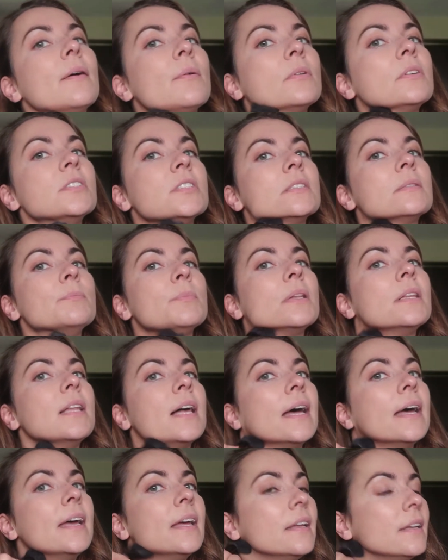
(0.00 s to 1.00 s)
I will just
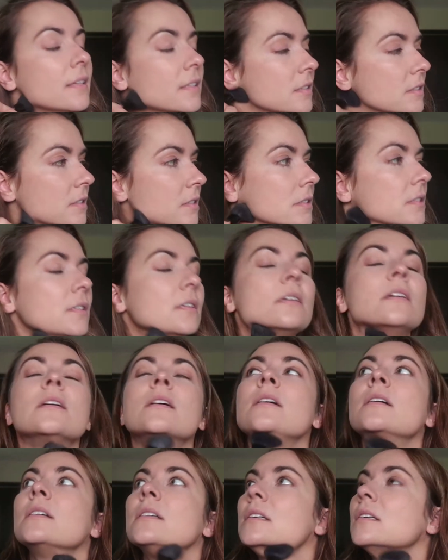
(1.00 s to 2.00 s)
blend
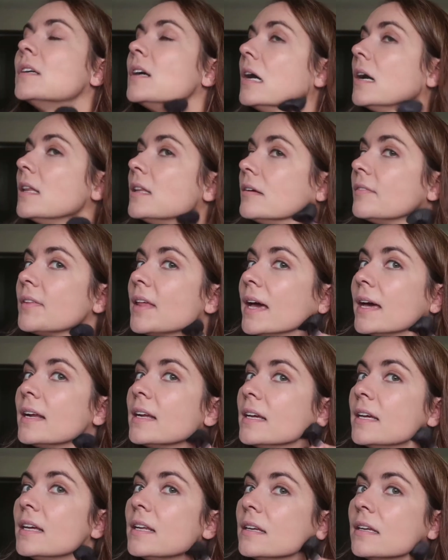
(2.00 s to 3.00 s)
all of that
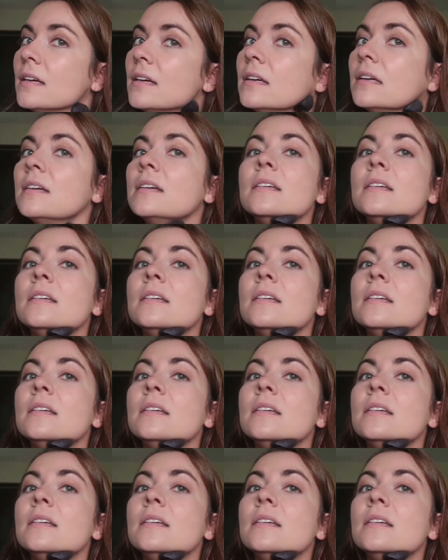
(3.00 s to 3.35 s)
in,